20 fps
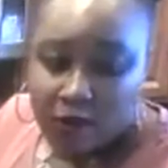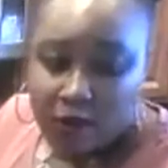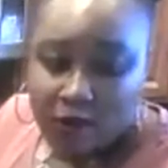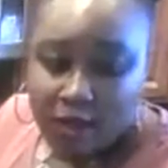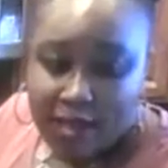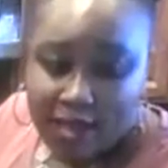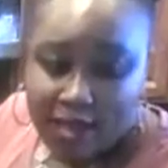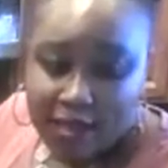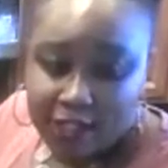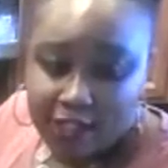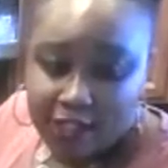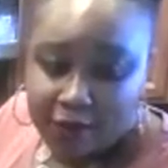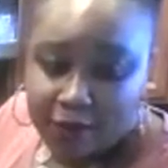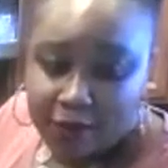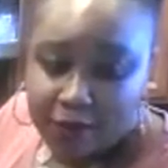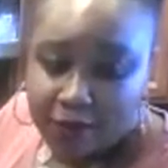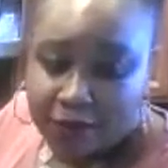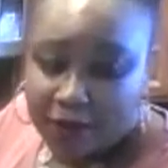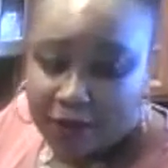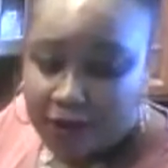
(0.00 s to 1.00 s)
had to
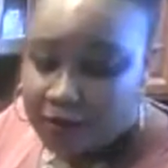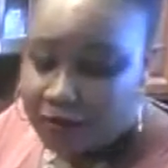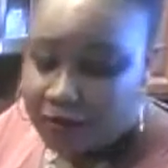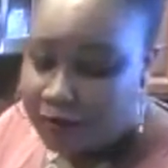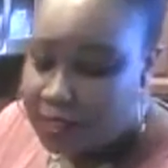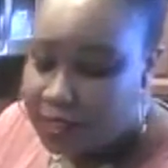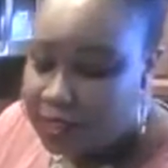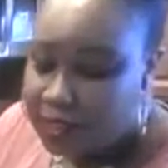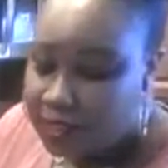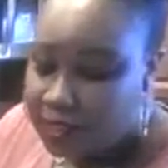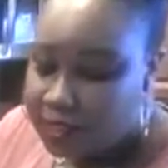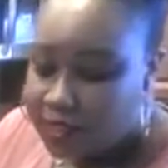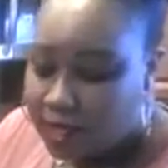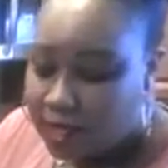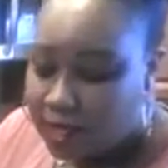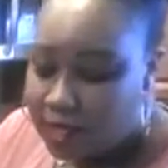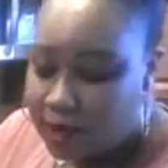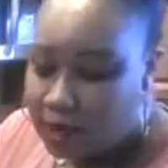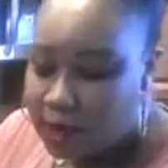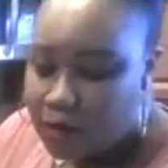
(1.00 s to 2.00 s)
pre-rinse the
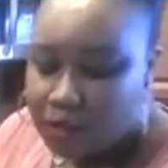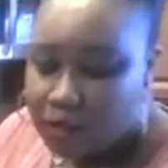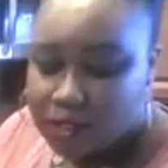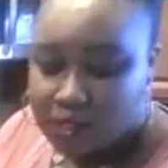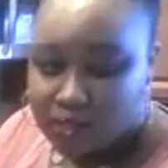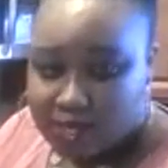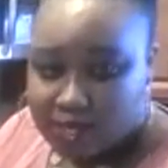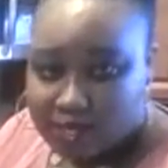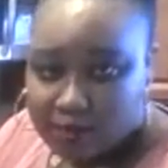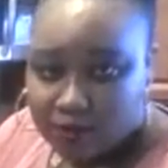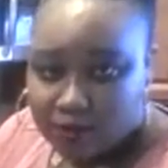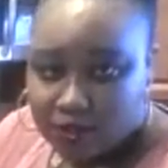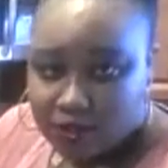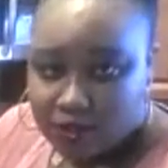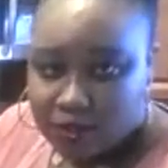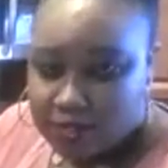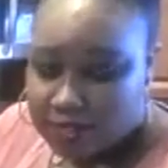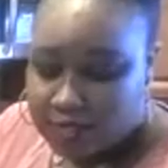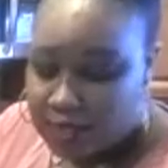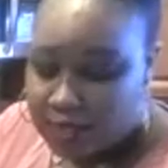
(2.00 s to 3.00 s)
quinoa, so that's what you
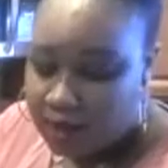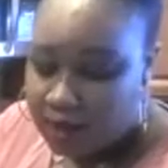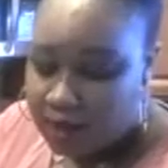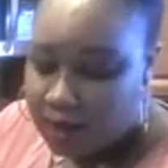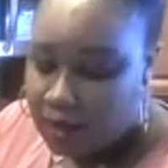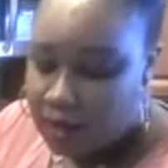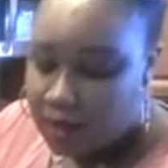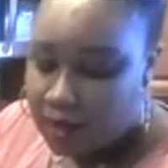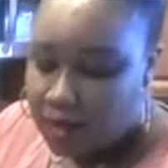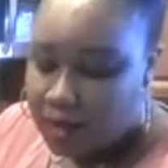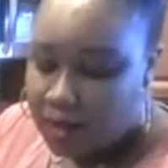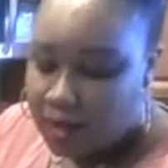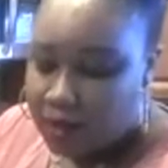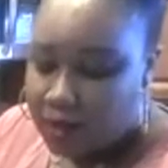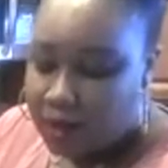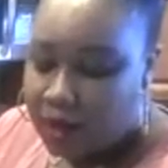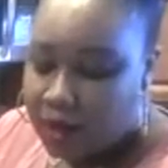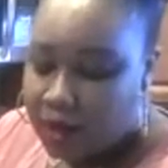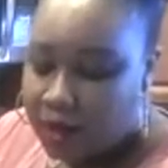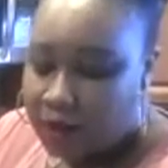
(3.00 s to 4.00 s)
see
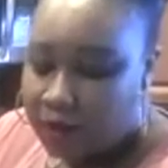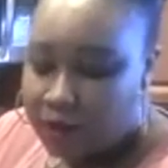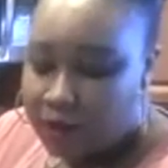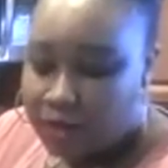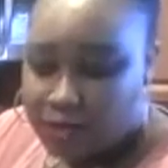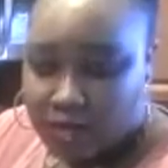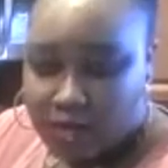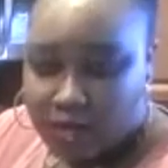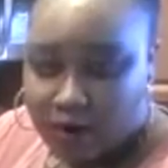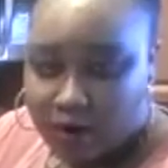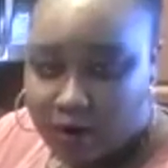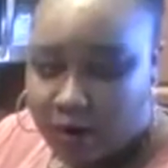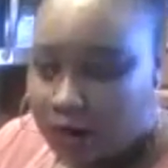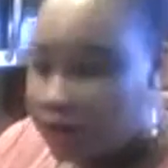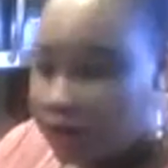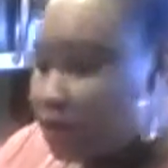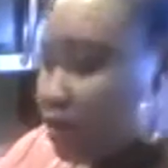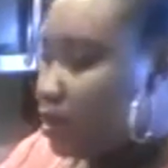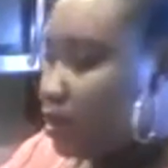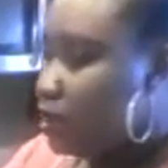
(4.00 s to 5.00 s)
in here.
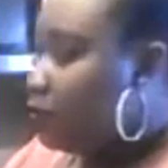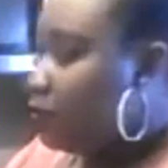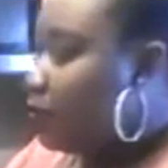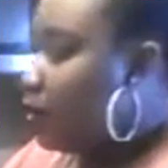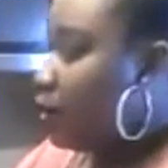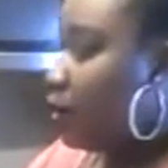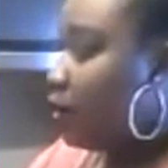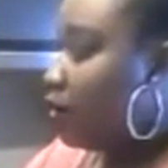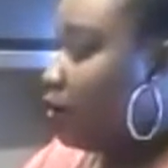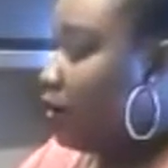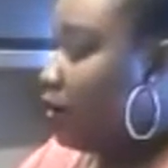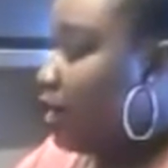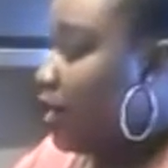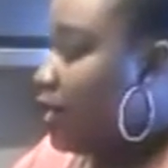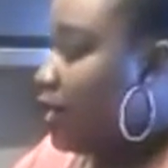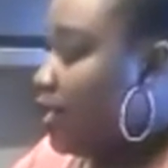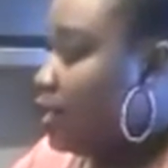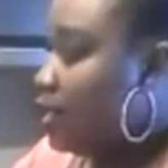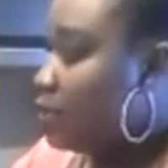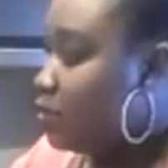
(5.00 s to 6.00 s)
So we're going to go ahead
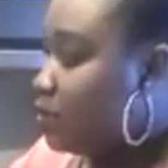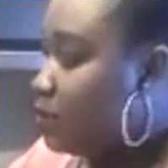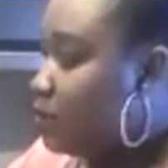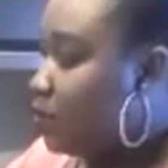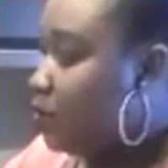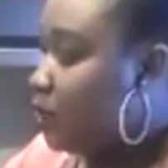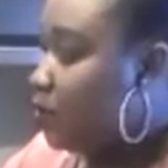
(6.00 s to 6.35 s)
and just pour that